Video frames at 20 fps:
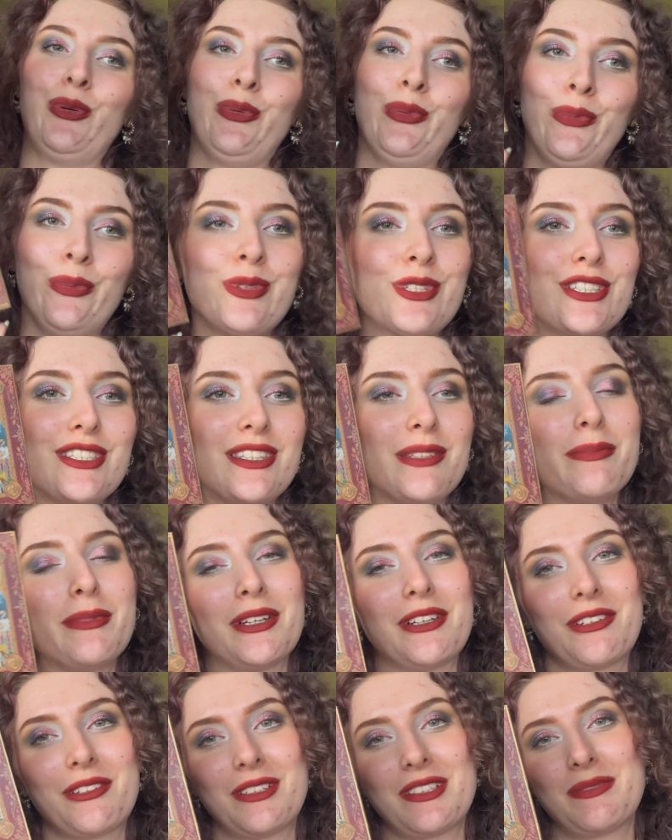which is the Merry
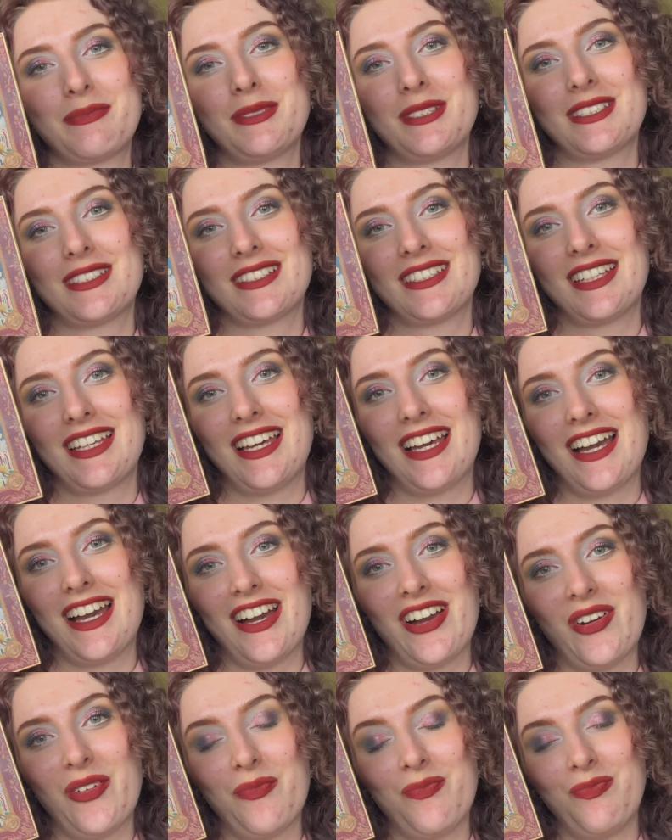Christmas
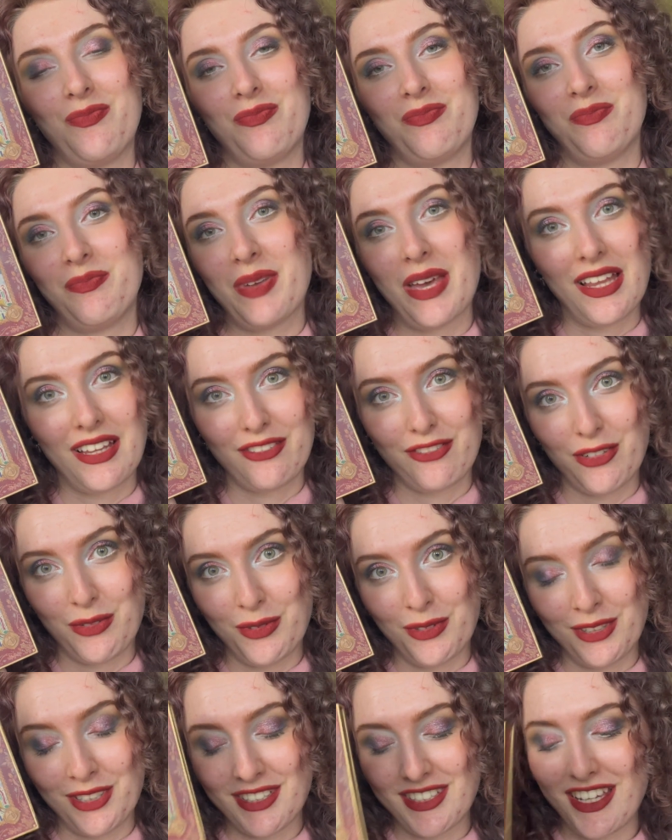palette from
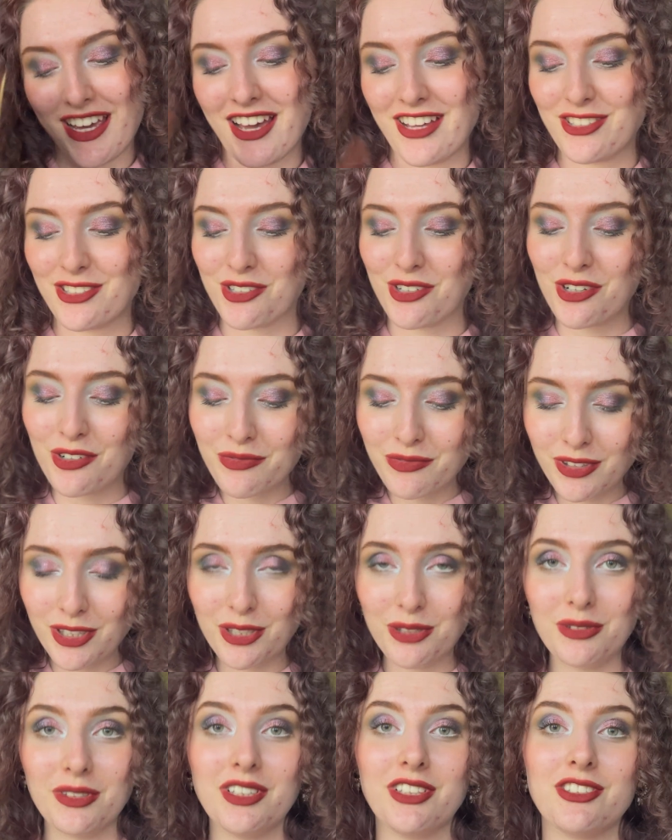Oden's Eye. So hopefully you
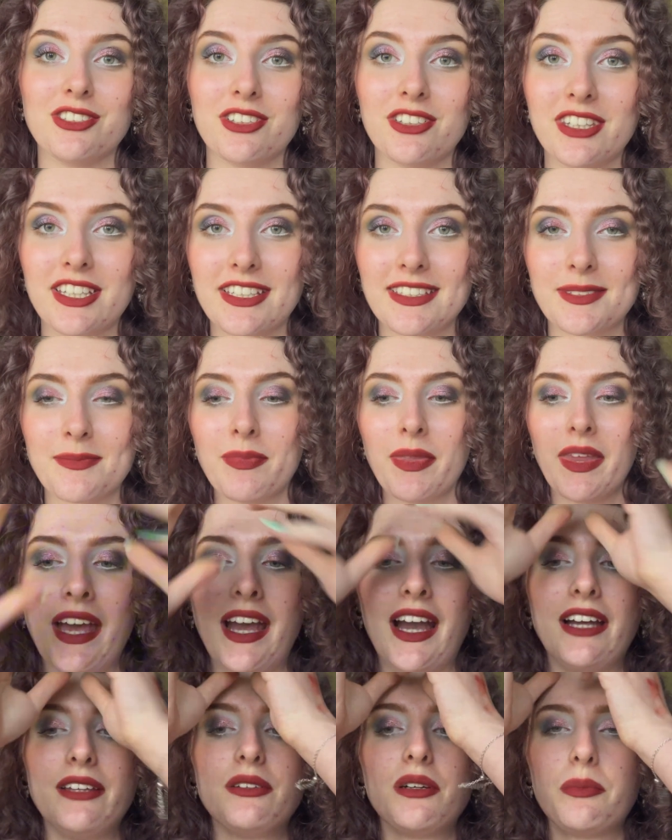will enjoy this.
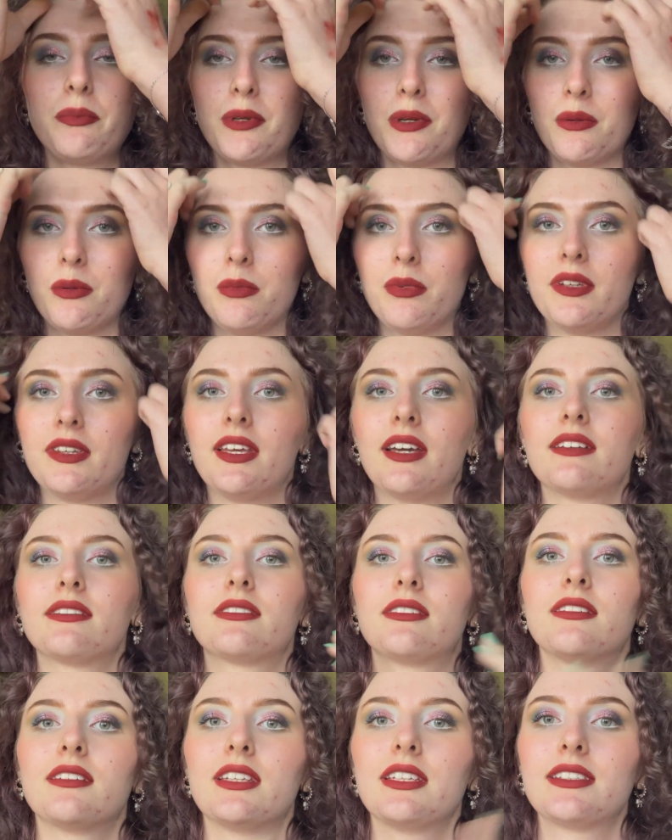I know I probably
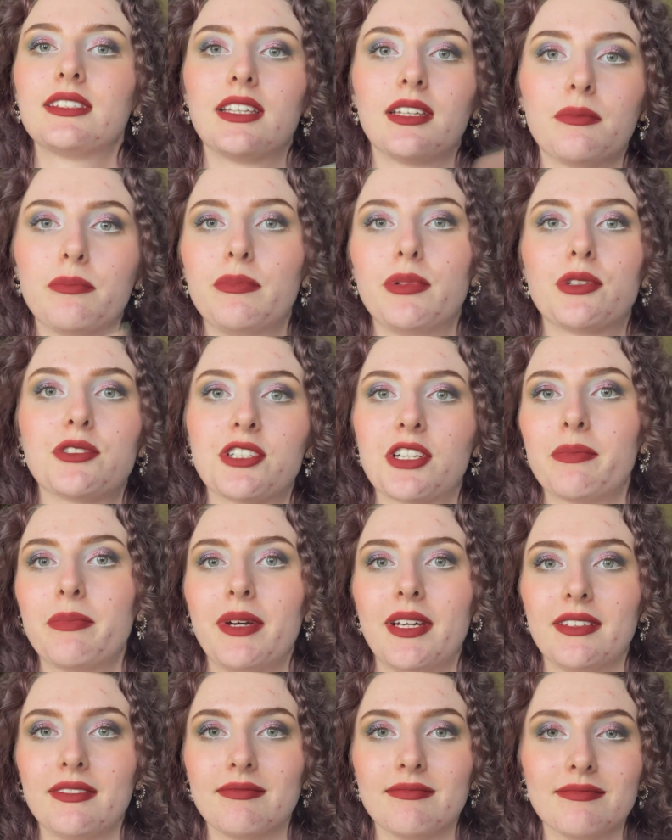titled this like Project
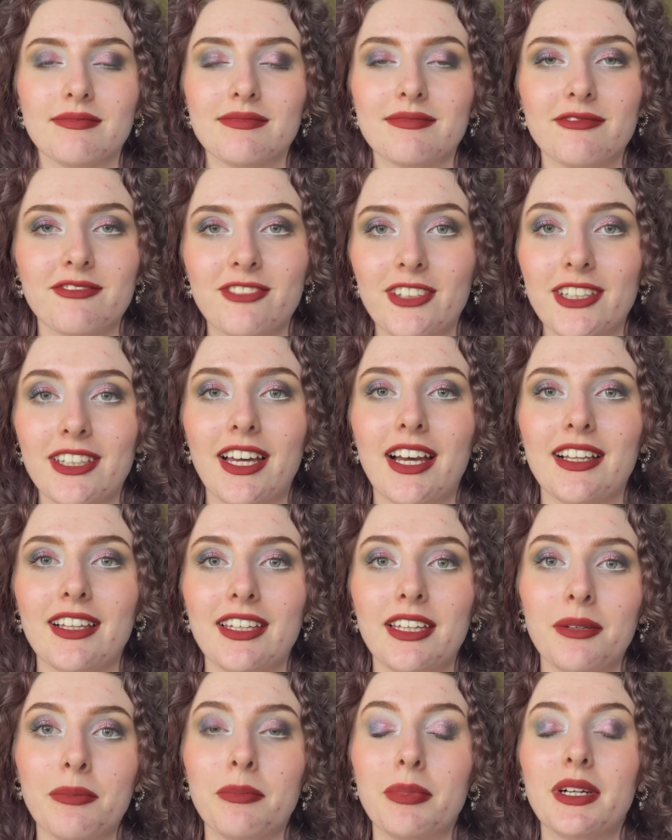Pan
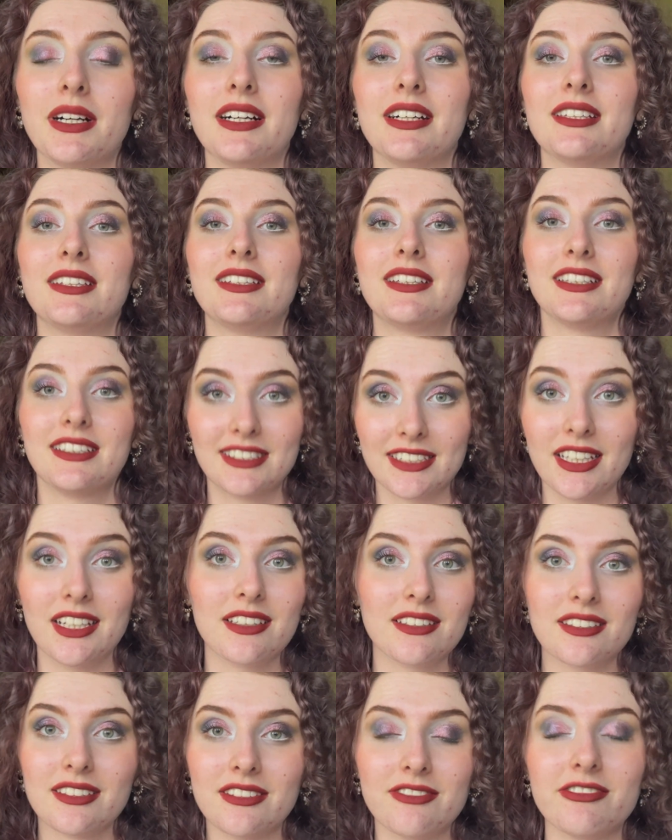Finale, but it's
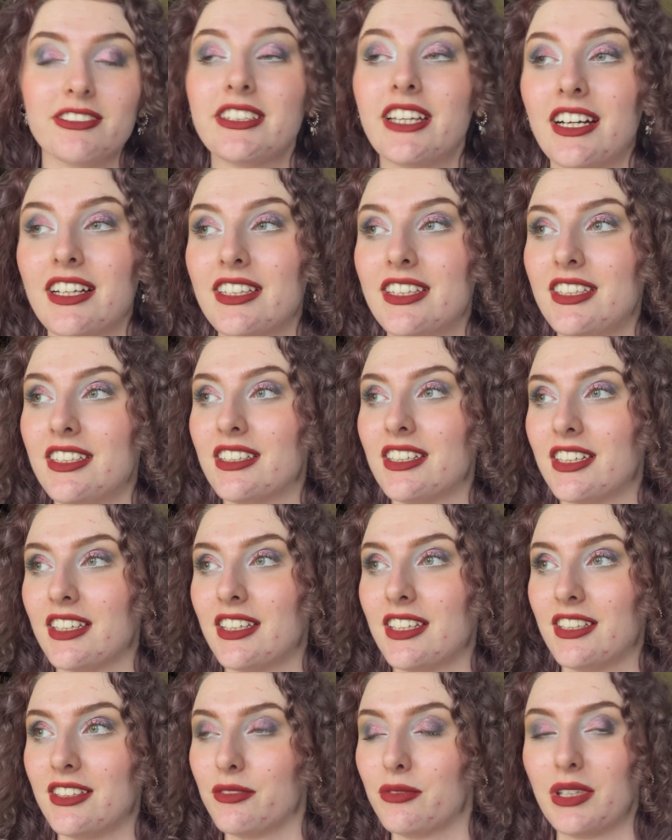not a finale like
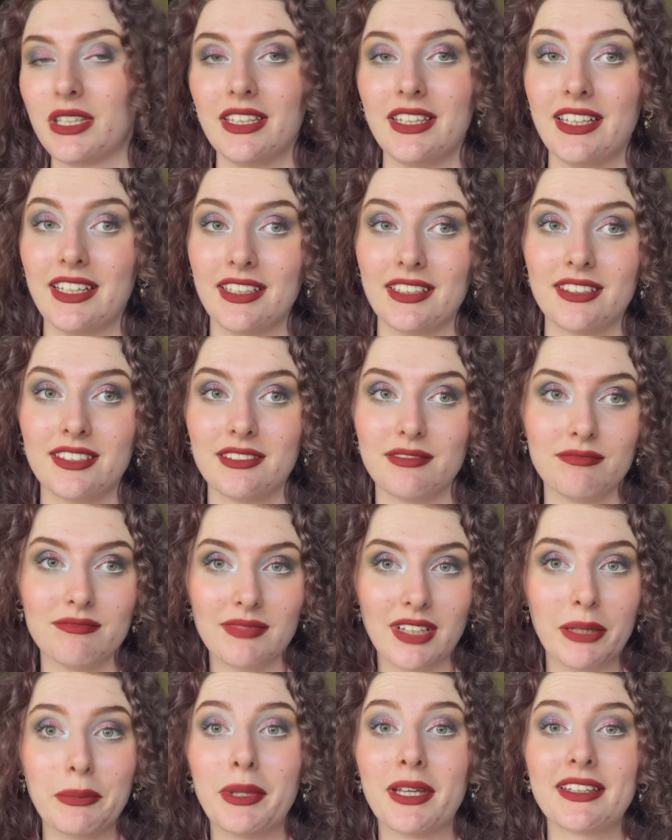in a way that
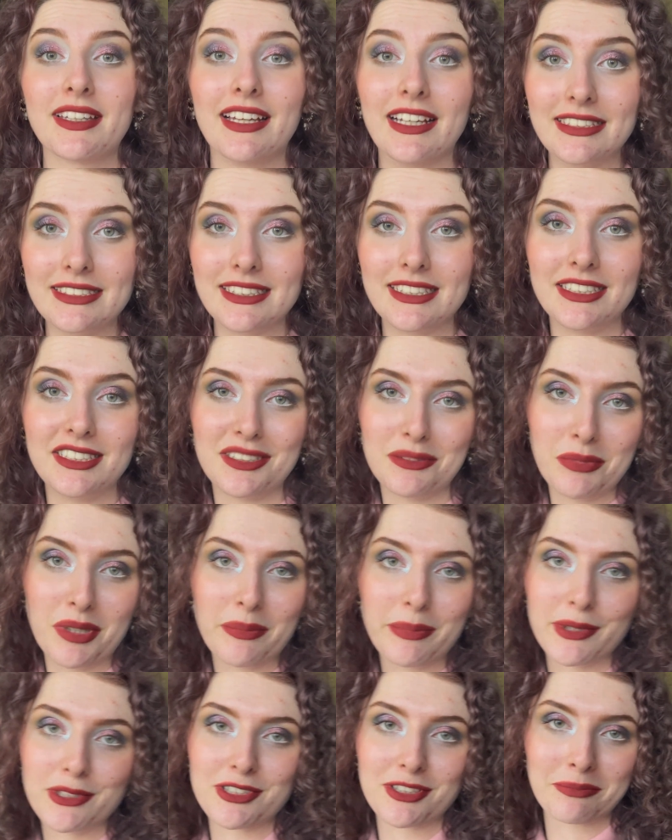I'm not ending my
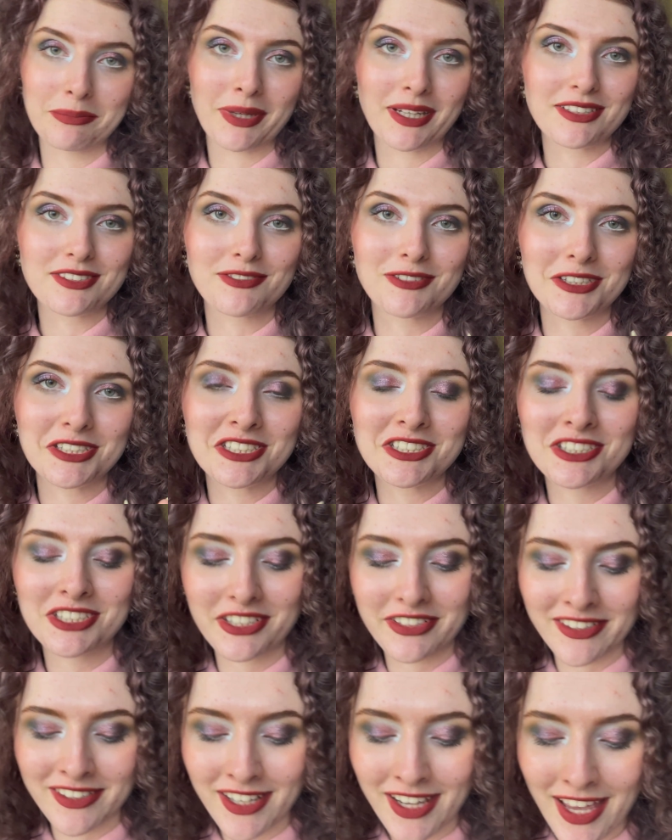Project Pans for this
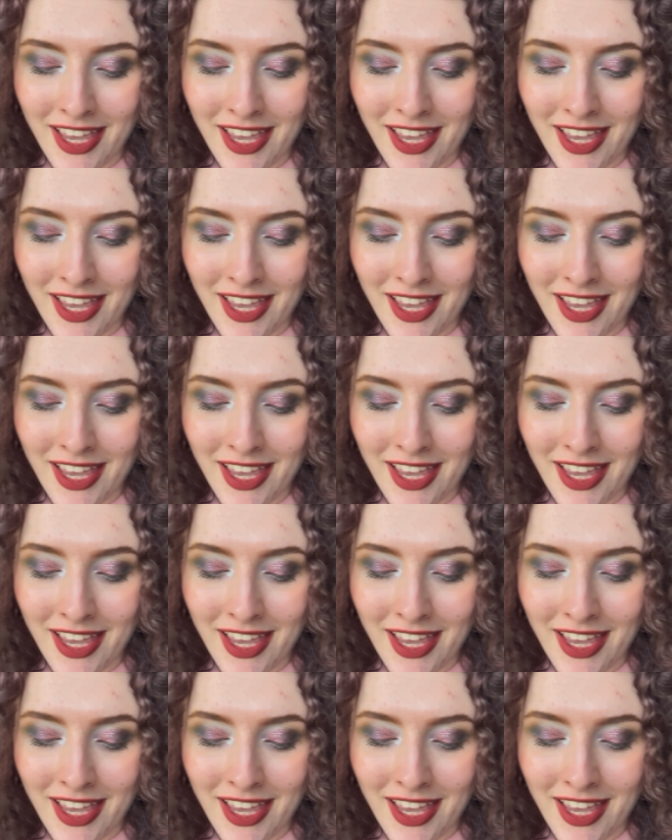year.